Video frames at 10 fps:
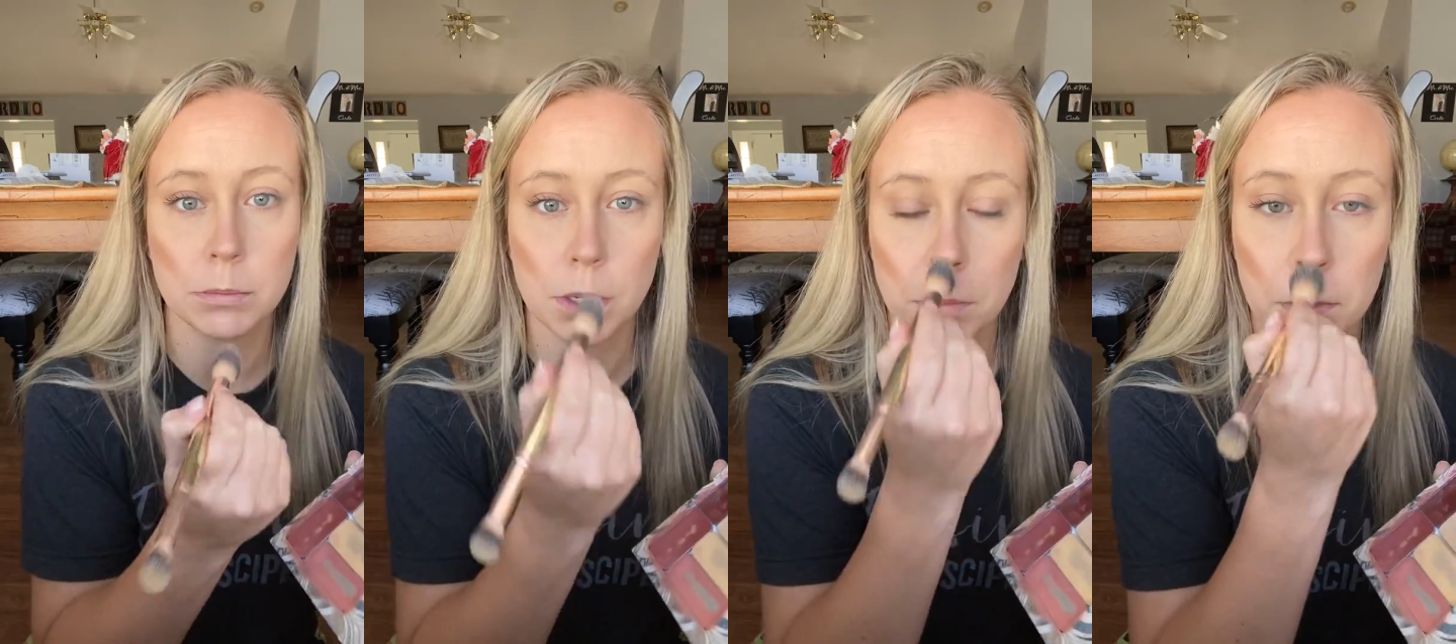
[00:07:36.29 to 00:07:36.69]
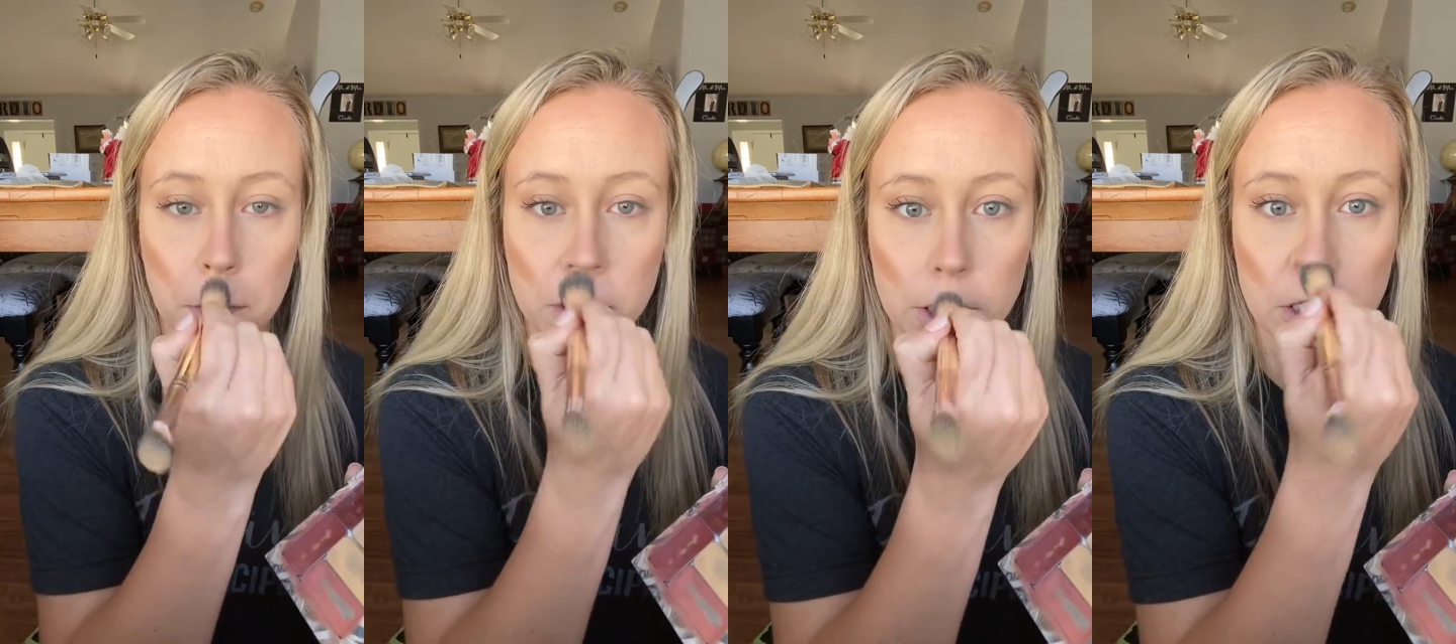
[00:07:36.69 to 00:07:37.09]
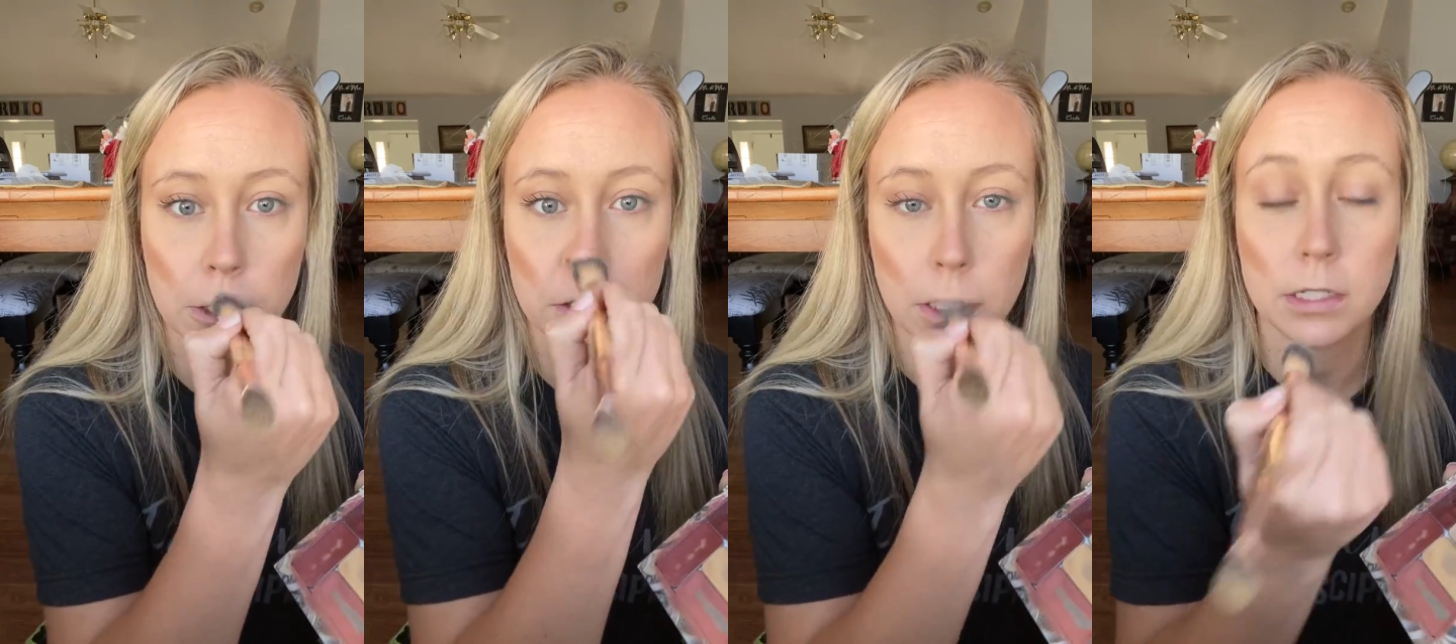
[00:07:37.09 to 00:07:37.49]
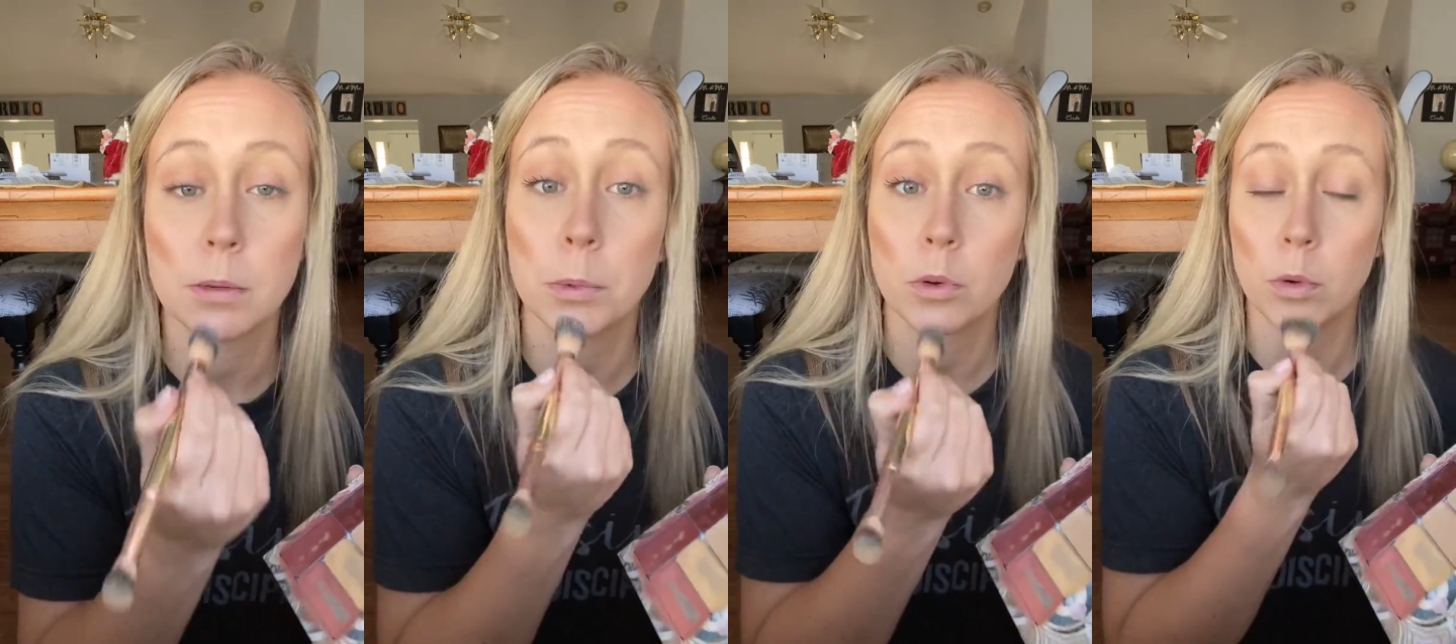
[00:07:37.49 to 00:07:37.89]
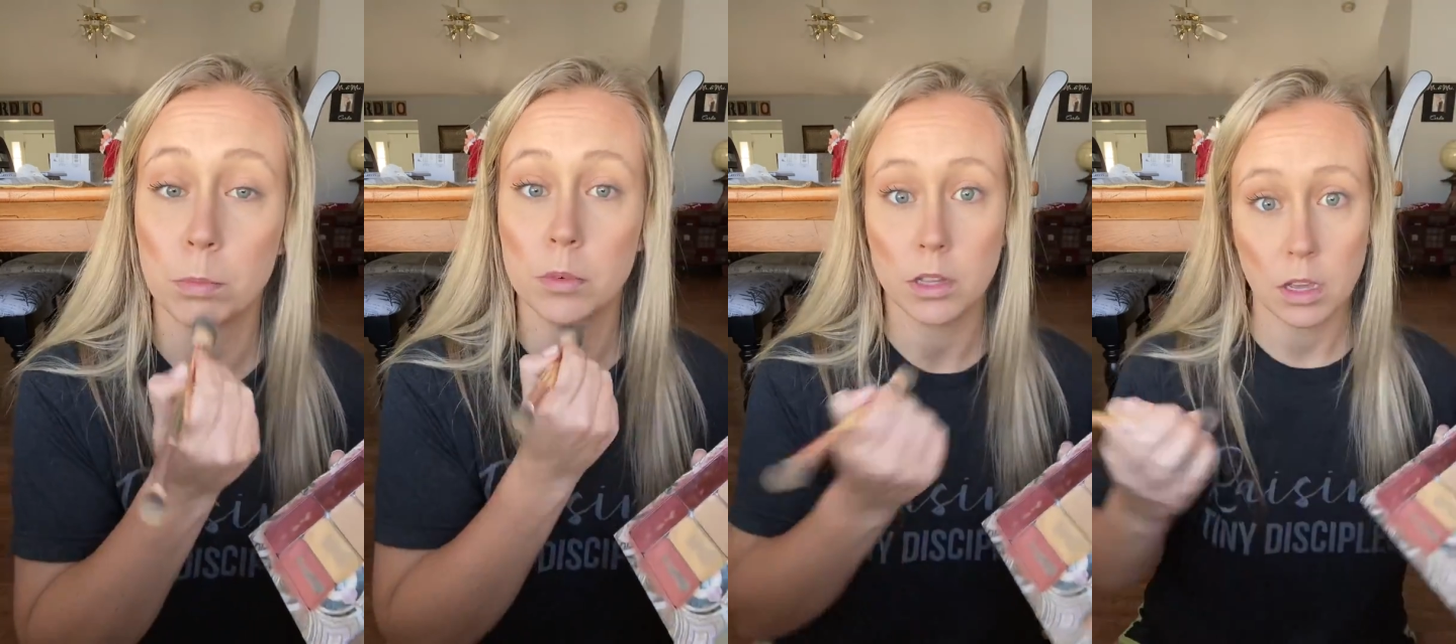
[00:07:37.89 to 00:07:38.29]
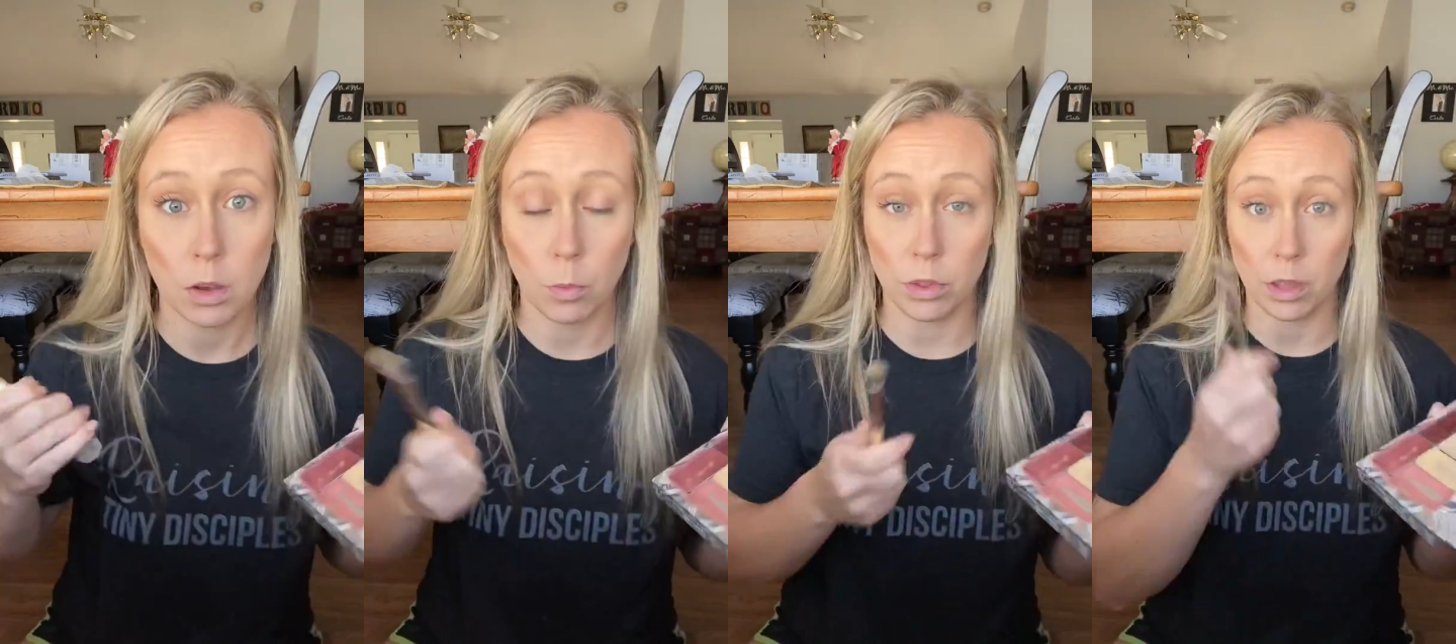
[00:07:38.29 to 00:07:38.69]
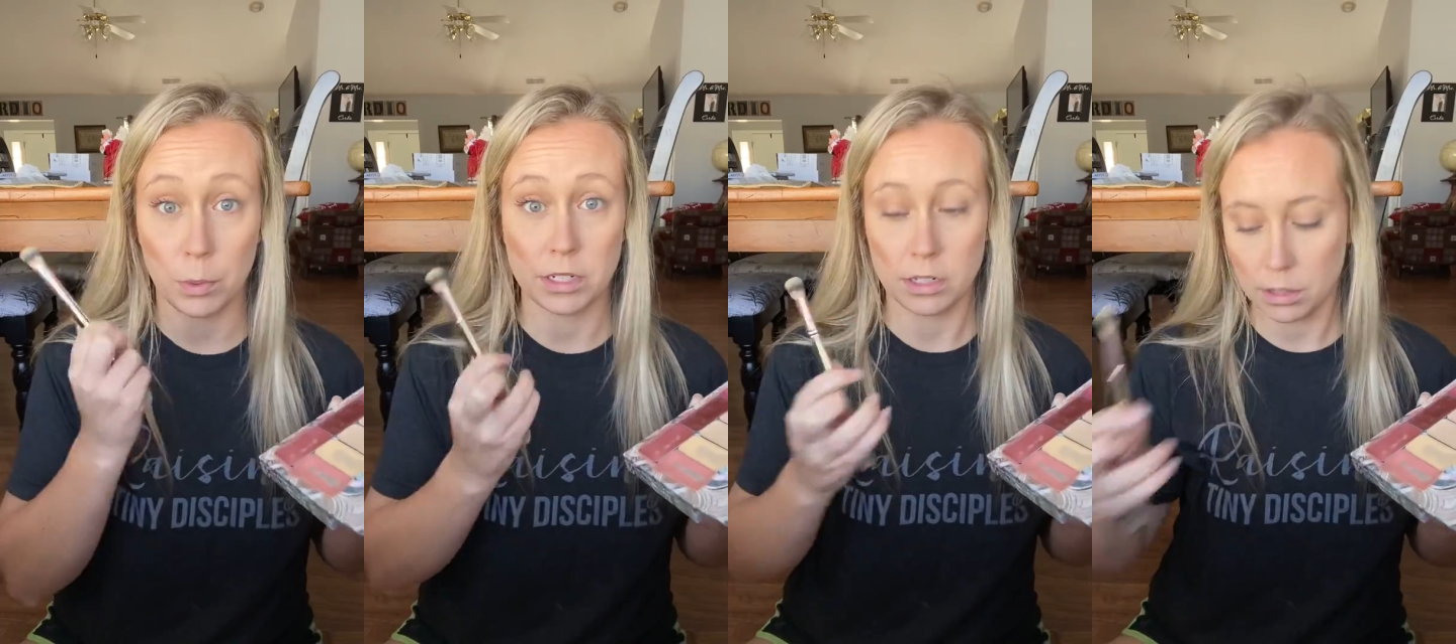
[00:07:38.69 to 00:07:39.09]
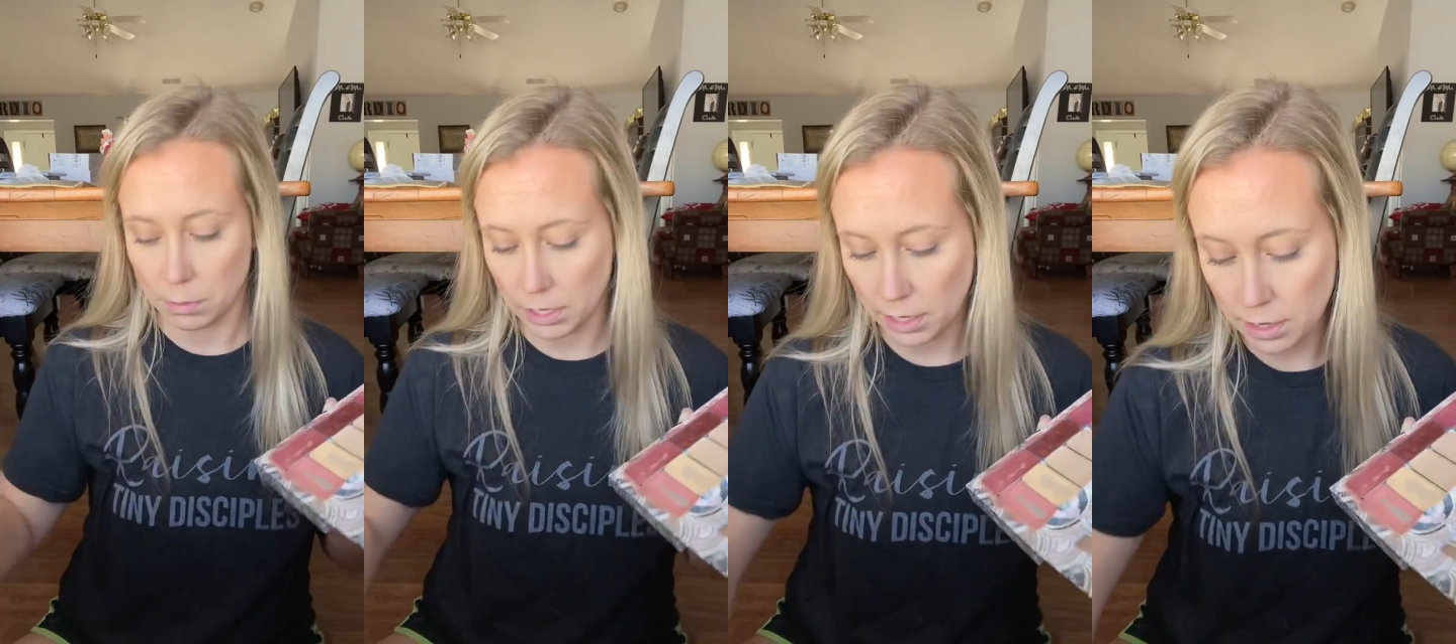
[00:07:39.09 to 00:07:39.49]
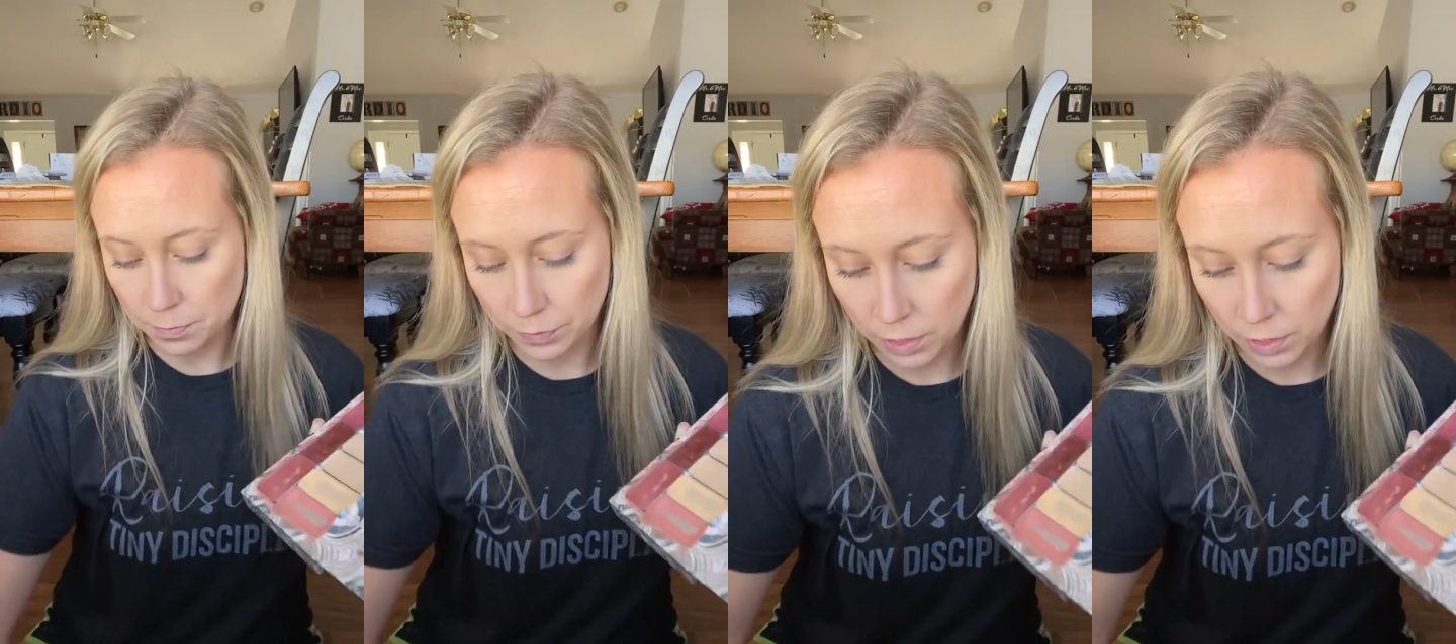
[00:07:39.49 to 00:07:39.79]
Some people just use the typical one that we did at the beginning.